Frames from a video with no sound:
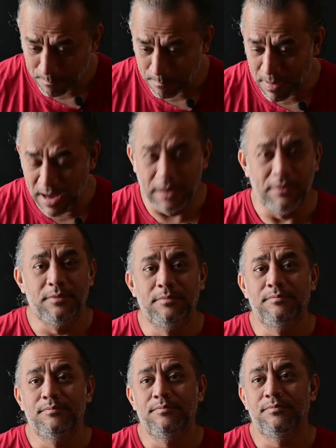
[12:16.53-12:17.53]
But
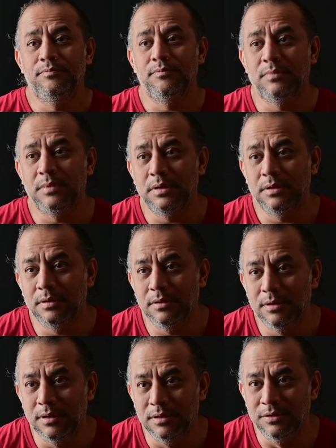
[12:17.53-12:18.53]

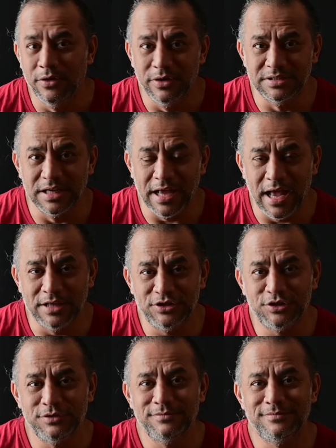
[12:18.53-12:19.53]
there is a
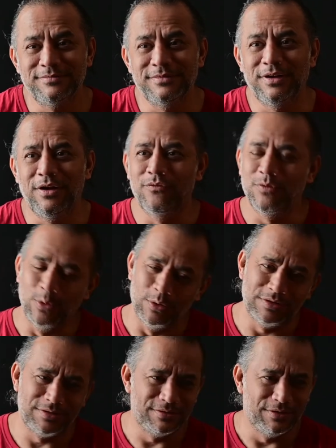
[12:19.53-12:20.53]
catch. Of
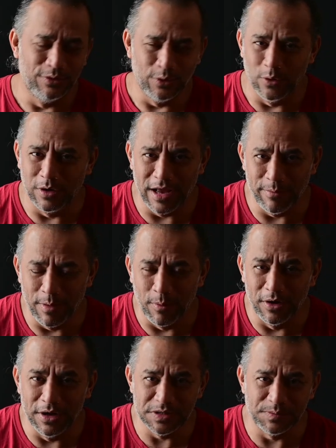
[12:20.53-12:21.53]
course, no camera
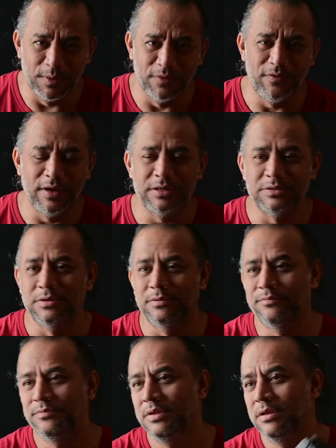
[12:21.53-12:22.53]
body is perfect. So
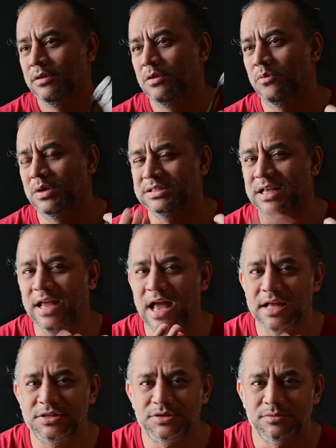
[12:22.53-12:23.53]
what's the
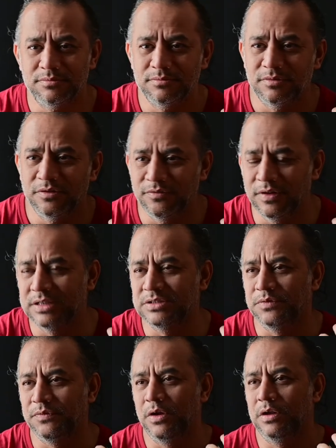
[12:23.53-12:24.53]
catch?
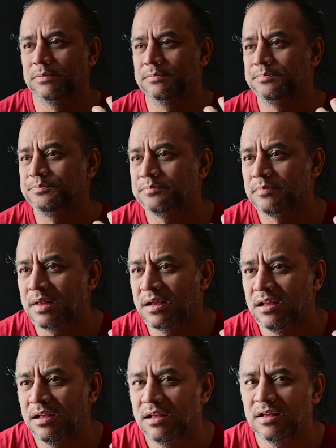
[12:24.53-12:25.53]
First of all,
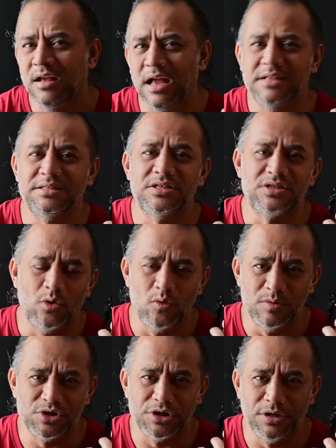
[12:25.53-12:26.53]
it's a slow
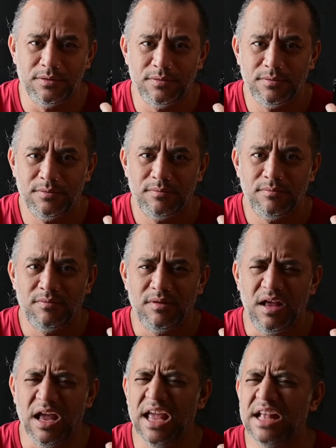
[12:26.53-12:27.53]
machine.
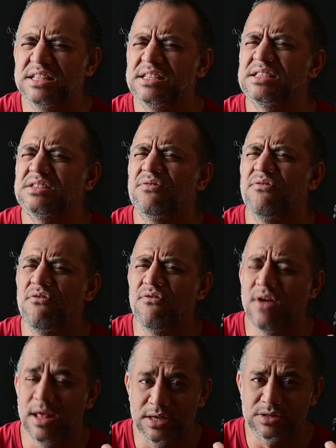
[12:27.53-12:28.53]
It's
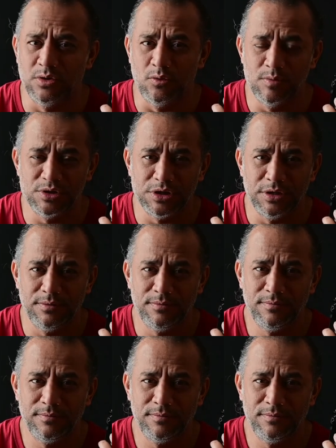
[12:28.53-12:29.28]
very slow machine.